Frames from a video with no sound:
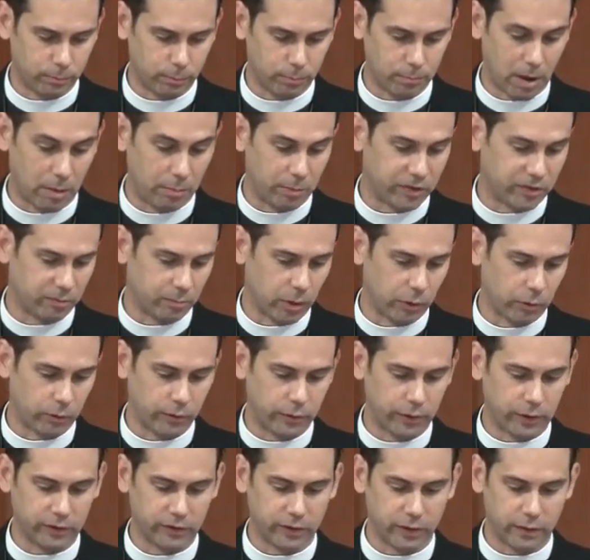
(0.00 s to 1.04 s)
maybe some other
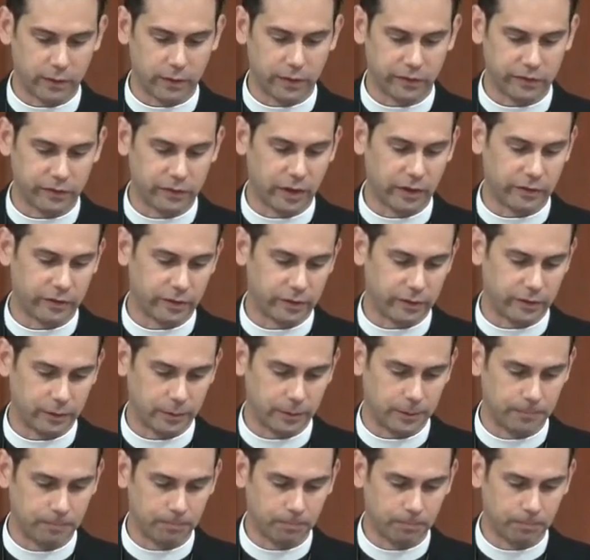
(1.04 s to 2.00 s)
things that this doesn't.